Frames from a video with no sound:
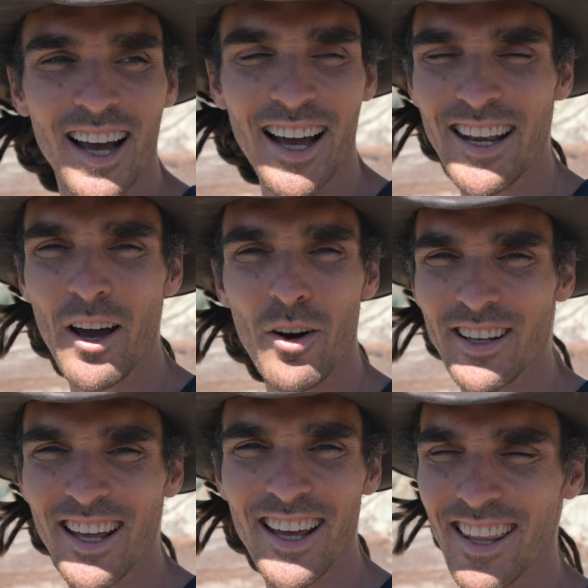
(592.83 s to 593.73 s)
I had no
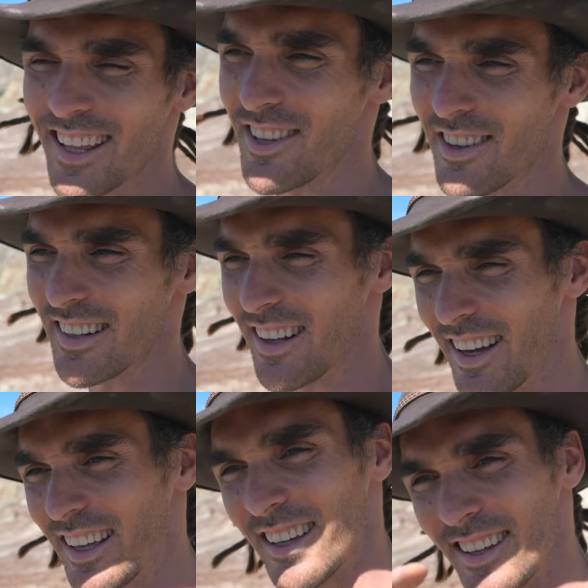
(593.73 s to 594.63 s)
idea that you could
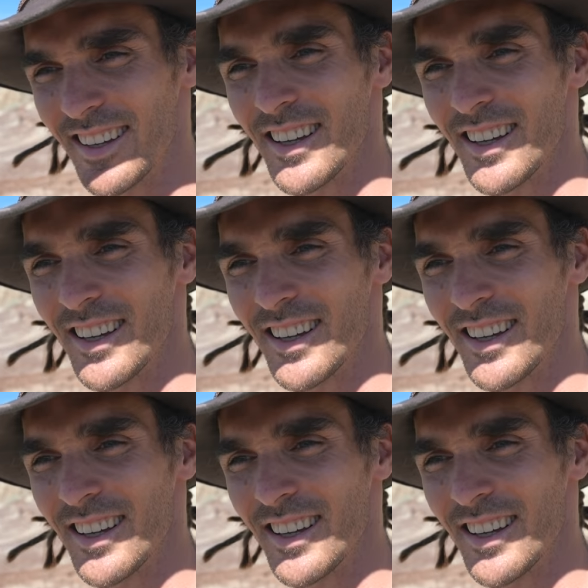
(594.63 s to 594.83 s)
like